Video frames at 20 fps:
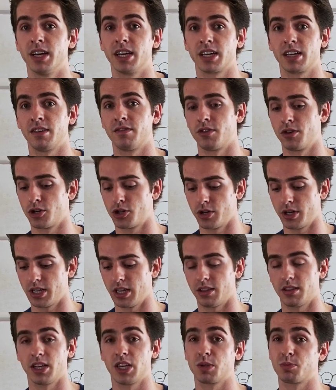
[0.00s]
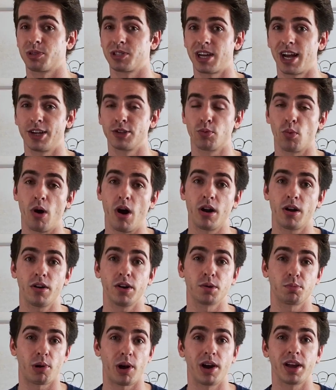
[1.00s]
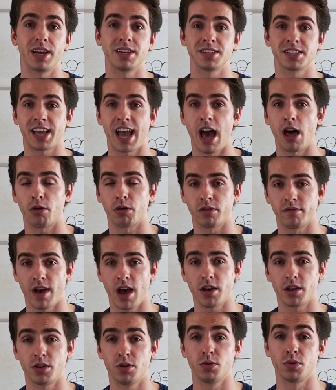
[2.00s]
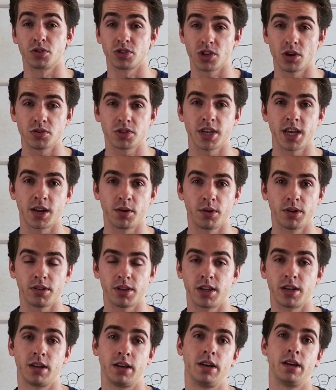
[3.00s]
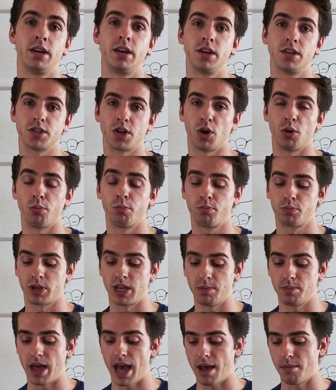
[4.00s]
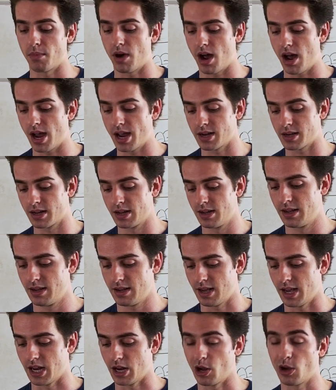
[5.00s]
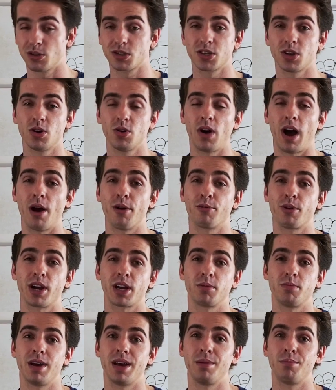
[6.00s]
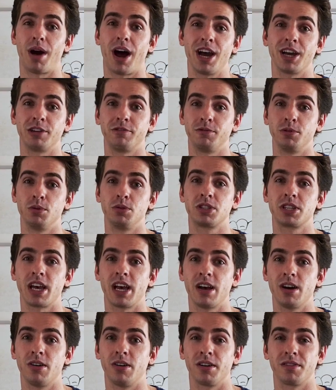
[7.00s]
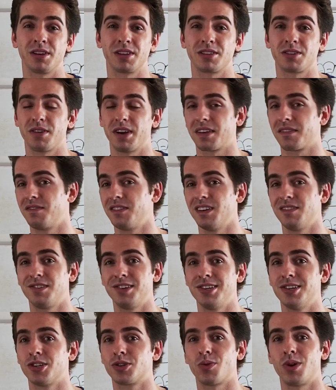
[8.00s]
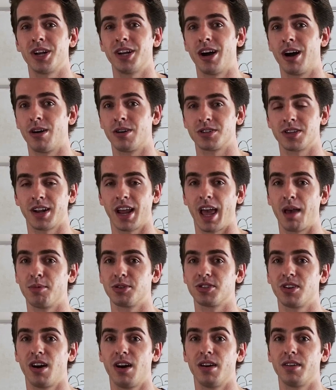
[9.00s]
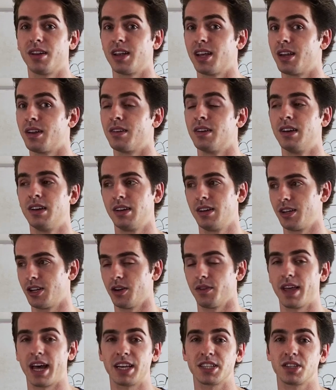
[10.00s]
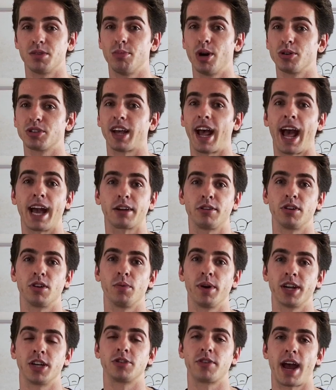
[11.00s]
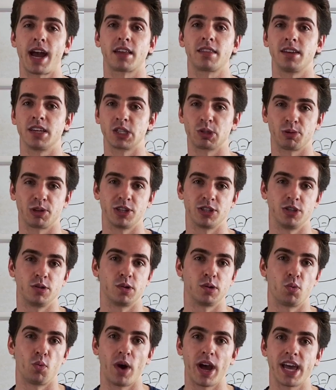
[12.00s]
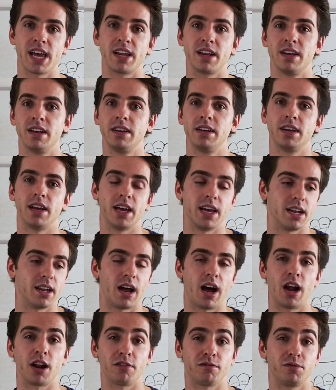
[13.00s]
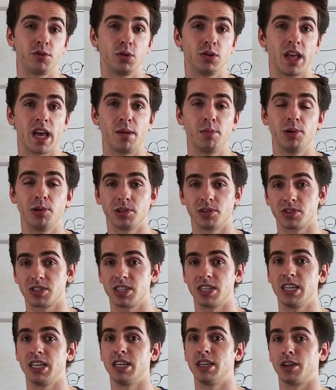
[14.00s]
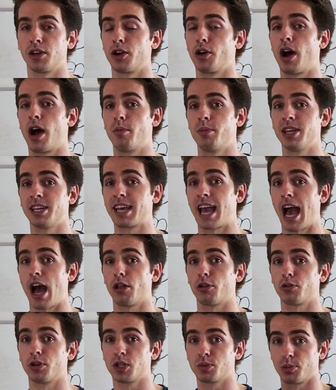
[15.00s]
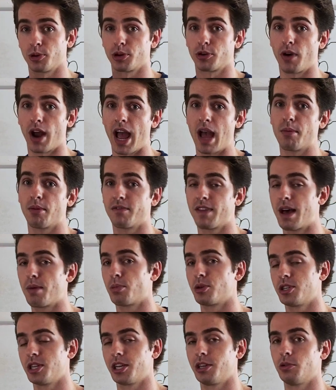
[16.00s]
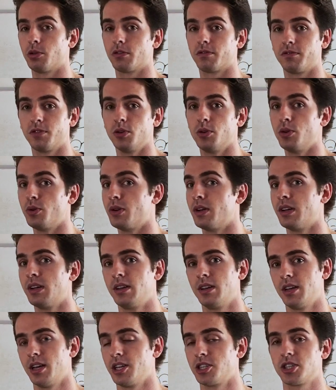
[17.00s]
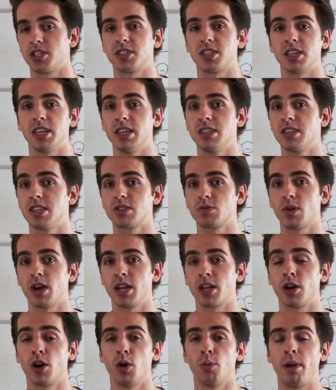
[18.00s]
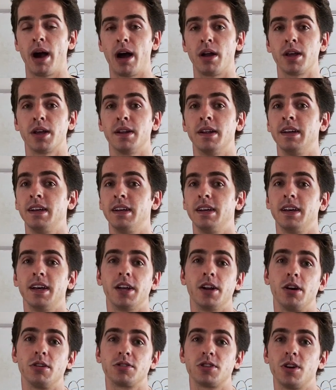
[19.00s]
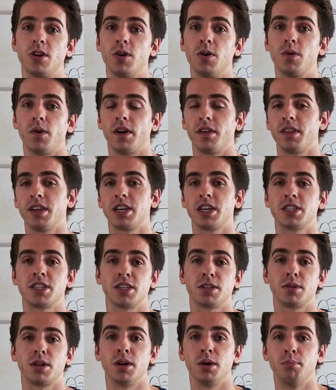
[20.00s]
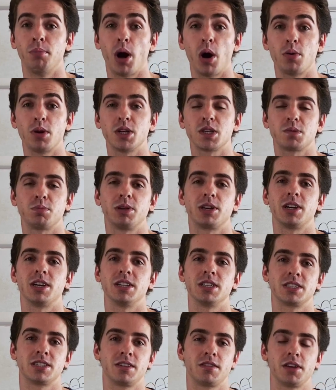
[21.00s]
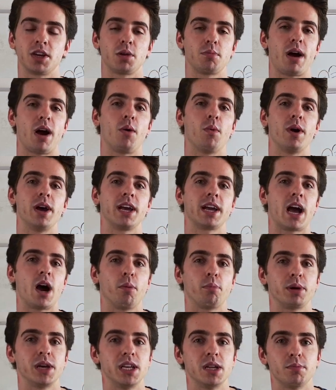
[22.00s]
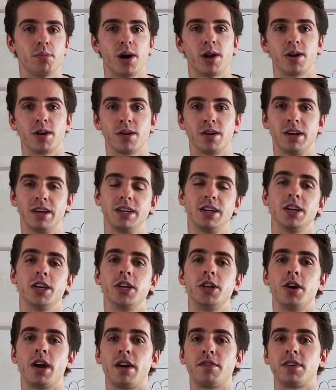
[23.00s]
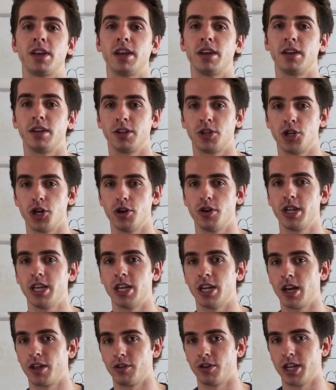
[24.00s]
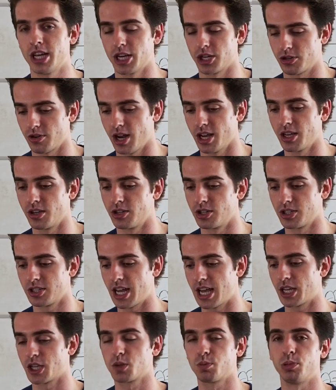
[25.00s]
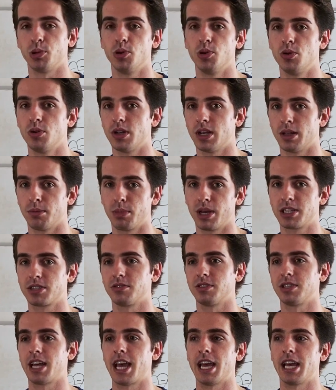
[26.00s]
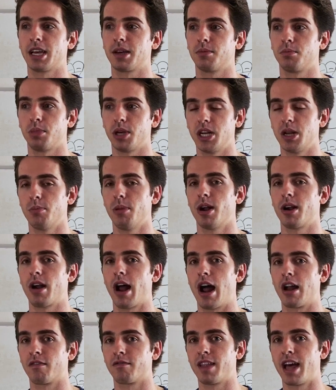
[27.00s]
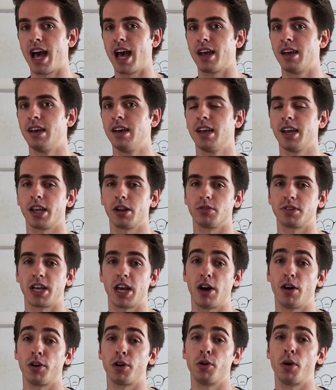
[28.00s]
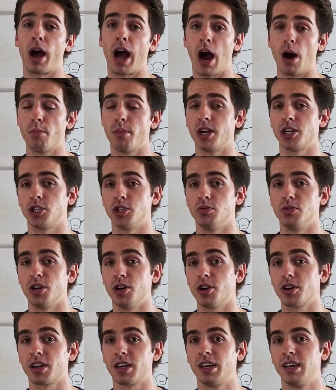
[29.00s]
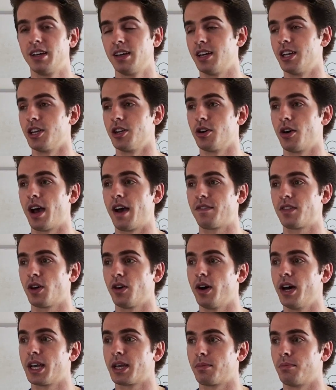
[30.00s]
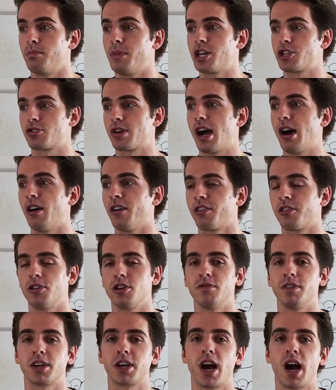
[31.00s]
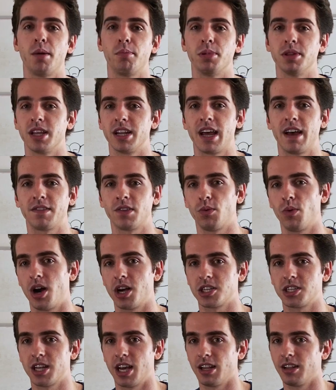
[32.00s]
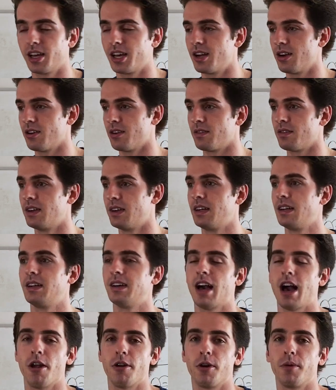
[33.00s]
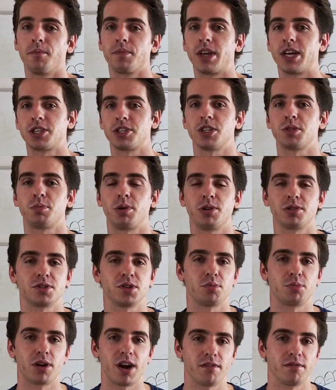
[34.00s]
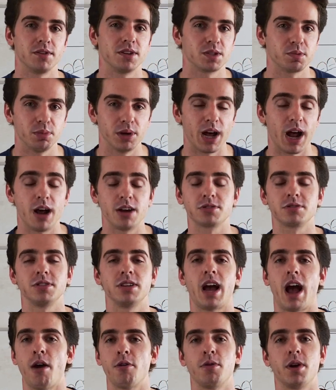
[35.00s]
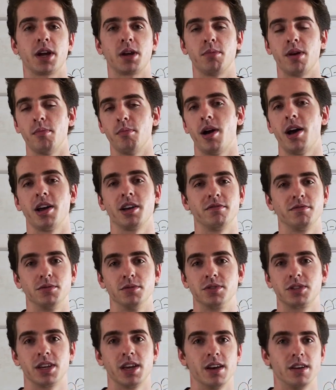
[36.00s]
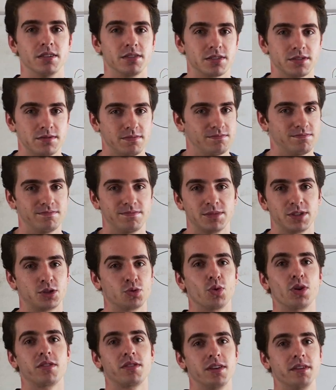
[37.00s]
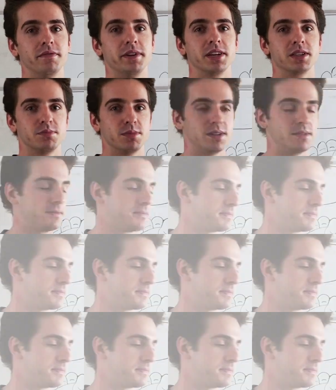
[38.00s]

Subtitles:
If you're drinking things besides water, it probably has a calorie value associated with it. So keep that in mind. And also, I would recommend buying a food scale. I think they're $15 to $20 on Amazon, and that is the most accurate way to track things because you can weigh it, and on a food label you'll see how many calories per gram of that particular food. It's just the easiest way to go about it. And also, I think it's a bonus because think about weighing out peanut butter. You don't have to dirty another dish, right? You can just take a spoon and basically take peanut butter out of that. It'll tell you how much you took, and you don't have to measure out a third of a cup and then have to wash that later. I don't know, that's just personal preference, but honestly, I would recommend buying a food scale. It's worth the investment.